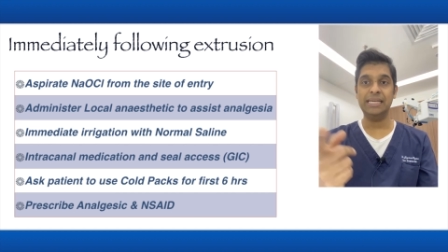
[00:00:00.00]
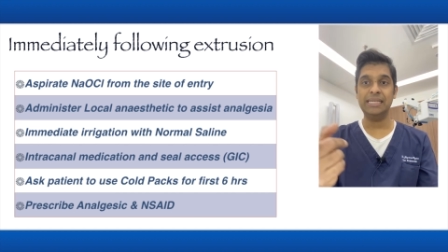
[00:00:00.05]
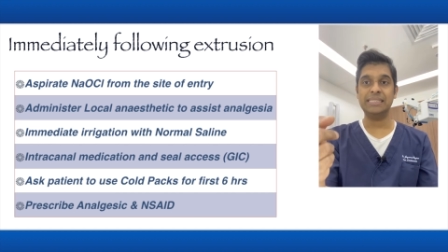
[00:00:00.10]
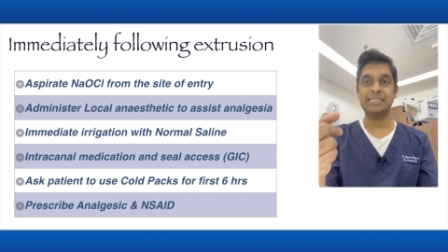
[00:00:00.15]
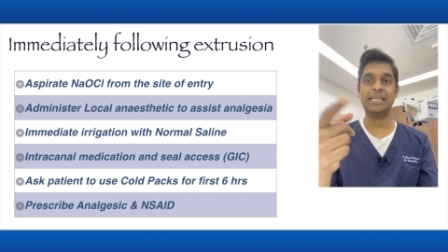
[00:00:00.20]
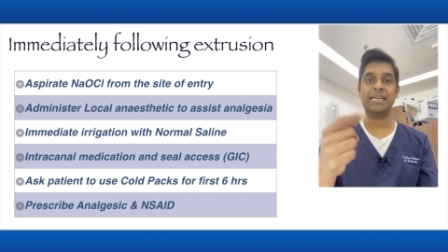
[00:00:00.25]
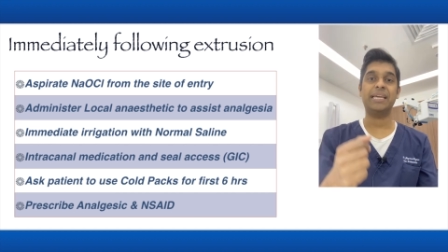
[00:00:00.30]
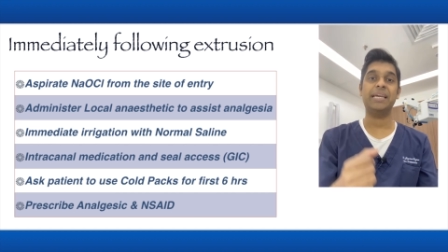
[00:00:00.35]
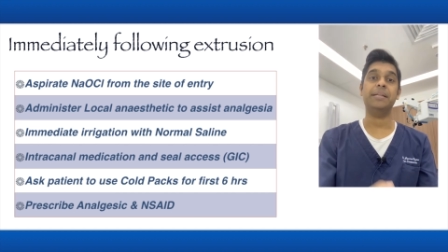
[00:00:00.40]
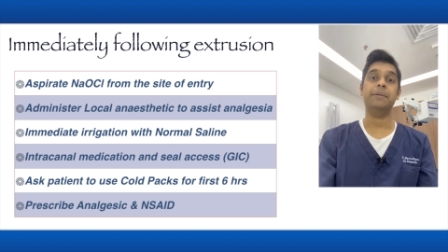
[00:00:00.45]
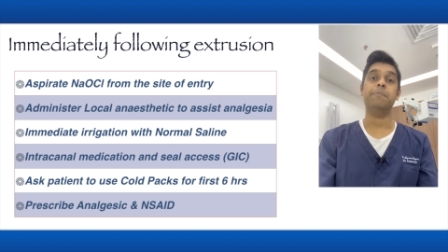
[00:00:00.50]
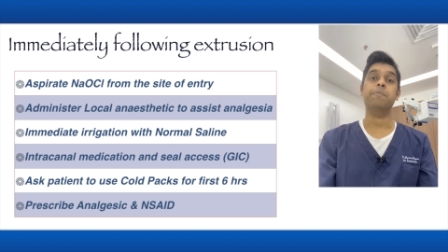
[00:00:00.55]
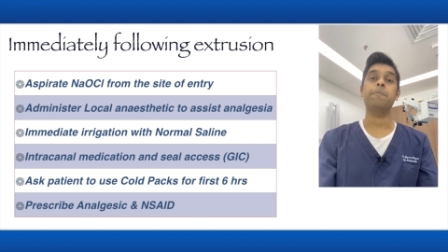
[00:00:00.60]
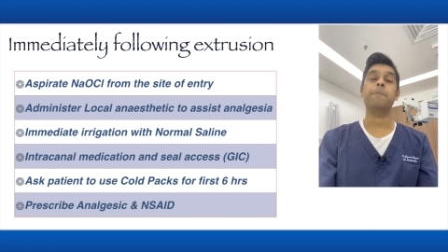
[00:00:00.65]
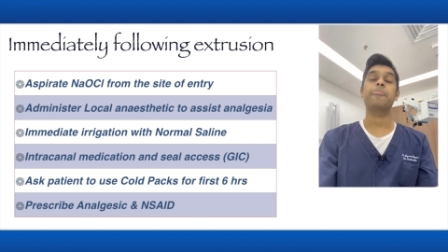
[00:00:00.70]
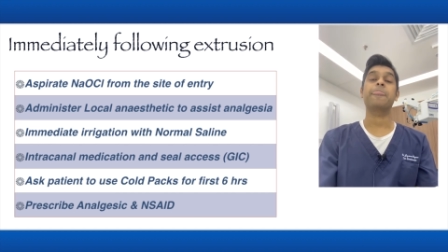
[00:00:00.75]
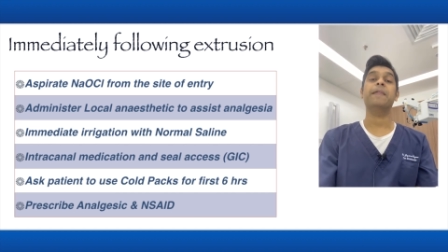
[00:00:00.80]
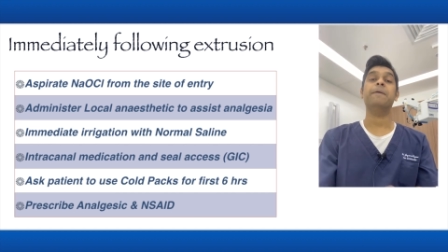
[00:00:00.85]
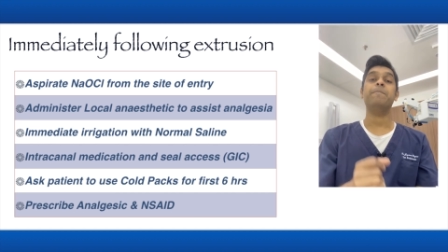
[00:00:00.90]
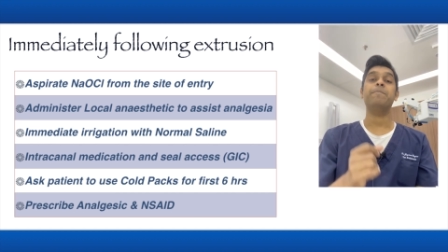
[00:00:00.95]
Second,
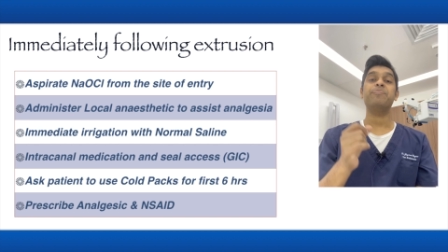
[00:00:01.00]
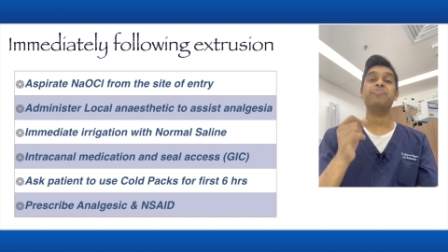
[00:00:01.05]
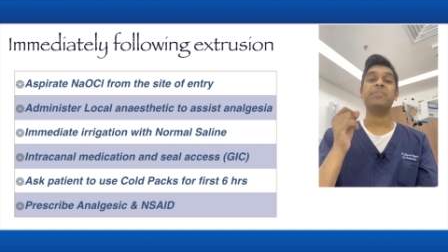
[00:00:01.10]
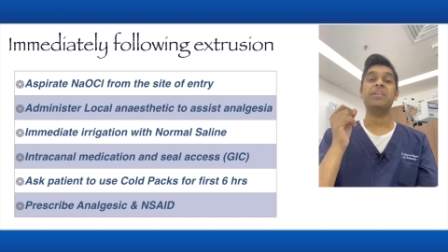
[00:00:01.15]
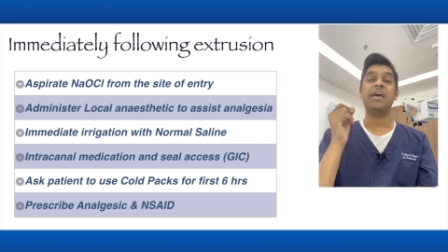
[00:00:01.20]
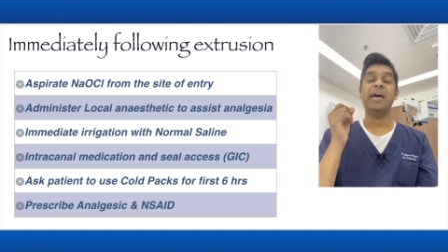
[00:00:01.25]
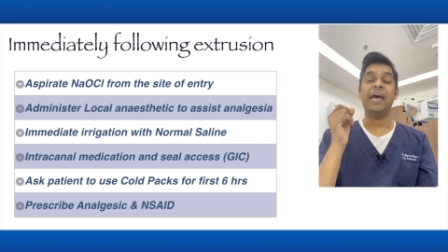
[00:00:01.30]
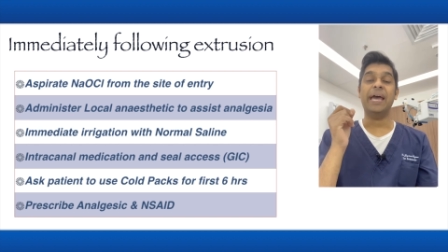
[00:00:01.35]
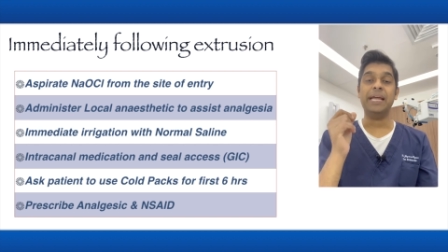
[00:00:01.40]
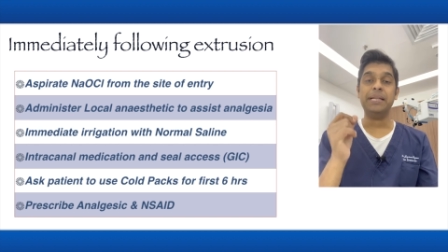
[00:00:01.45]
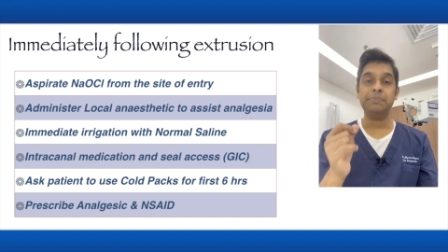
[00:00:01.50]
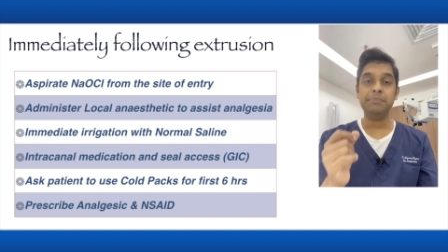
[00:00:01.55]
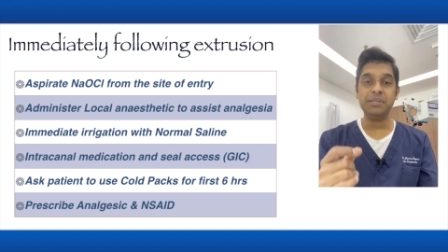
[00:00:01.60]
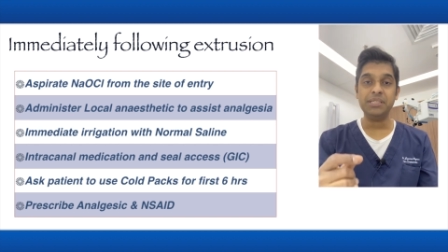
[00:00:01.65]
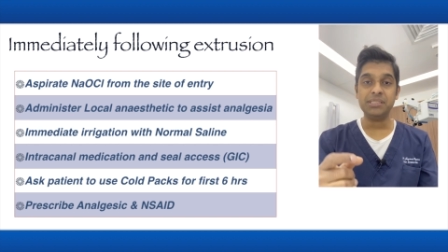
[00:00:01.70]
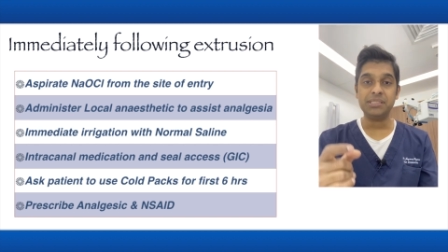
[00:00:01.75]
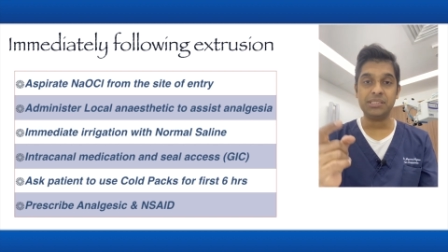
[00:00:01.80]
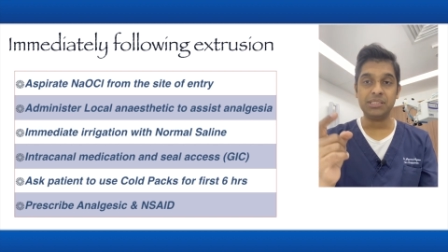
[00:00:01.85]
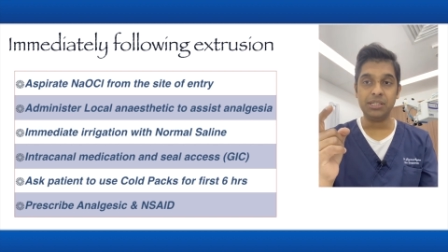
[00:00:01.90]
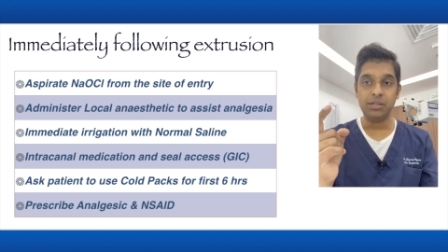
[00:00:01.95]

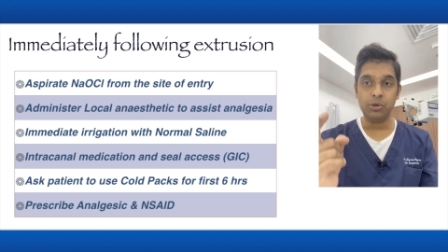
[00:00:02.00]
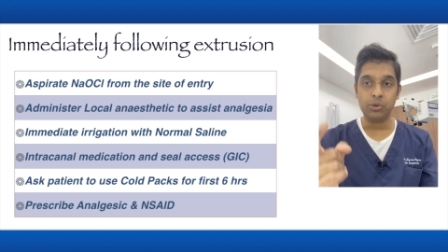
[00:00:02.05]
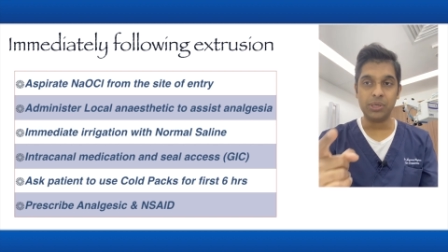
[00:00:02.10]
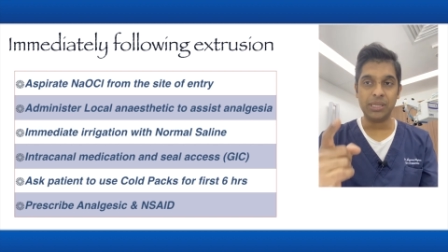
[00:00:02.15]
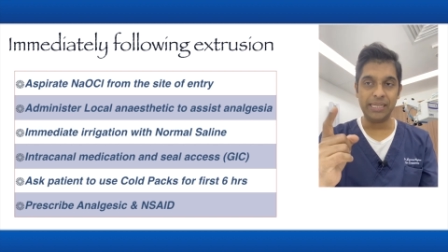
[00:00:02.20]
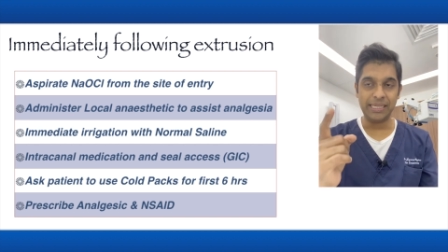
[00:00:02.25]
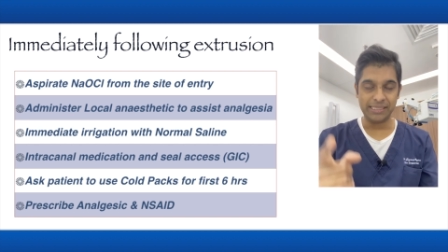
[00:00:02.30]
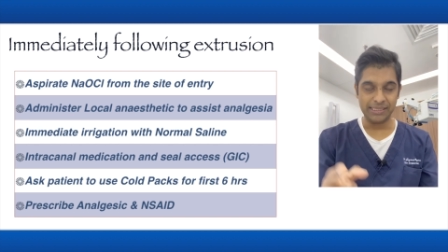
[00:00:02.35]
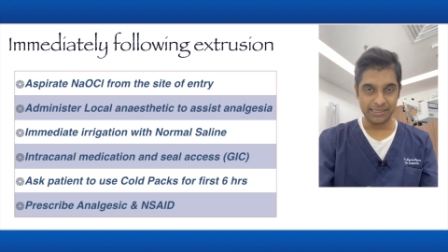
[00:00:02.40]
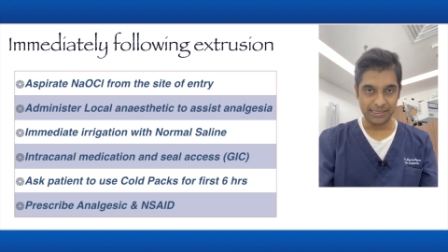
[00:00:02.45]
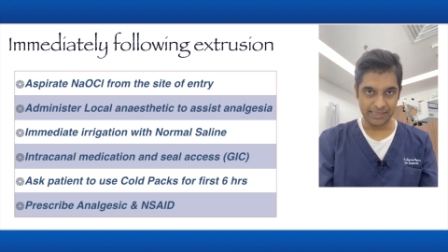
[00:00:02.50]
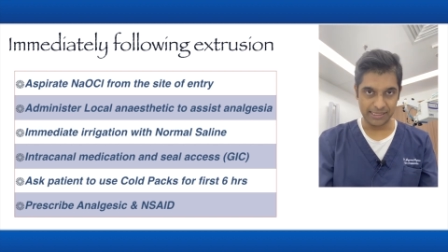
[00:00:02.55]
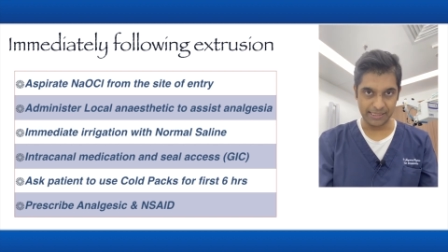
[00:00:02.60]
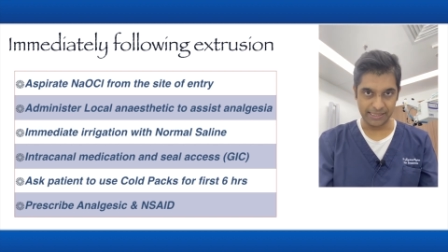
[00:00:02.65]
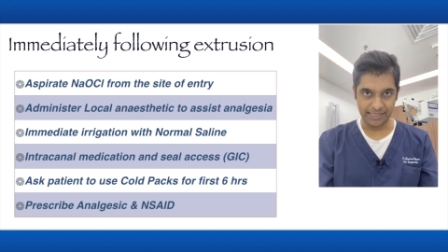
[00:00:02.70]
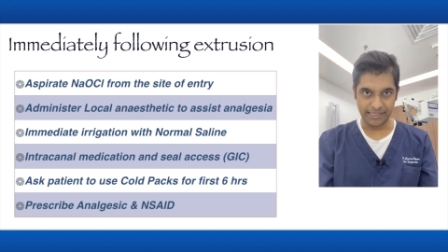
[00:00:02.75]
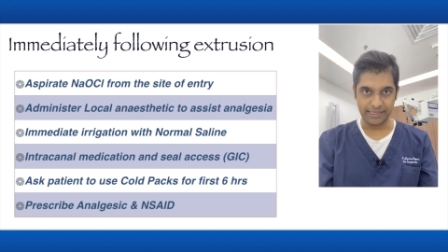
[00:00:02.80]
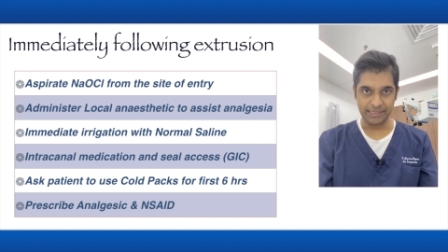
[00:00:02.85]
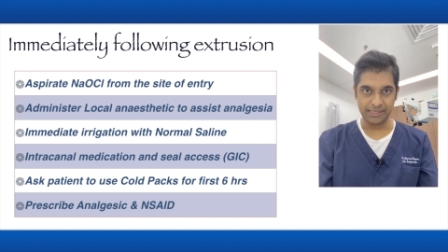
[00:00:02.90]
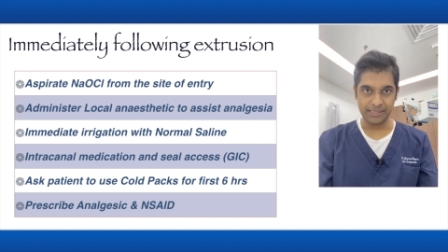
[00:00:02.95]
administer local
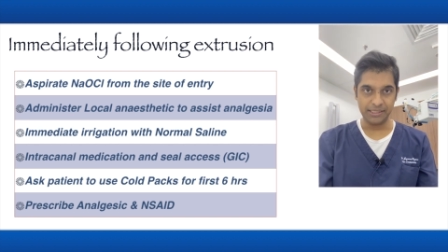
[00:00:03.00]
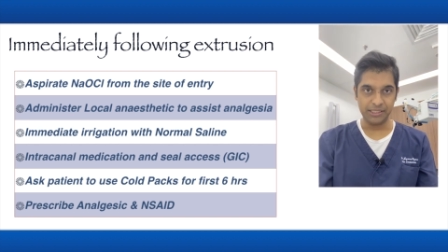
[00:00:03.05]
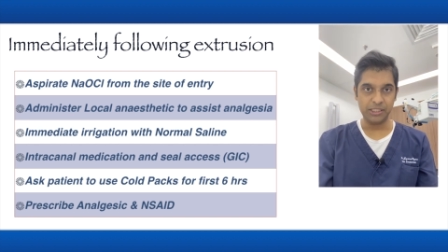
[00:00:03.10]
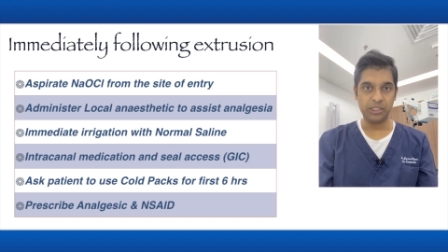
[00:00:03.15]
anesthetic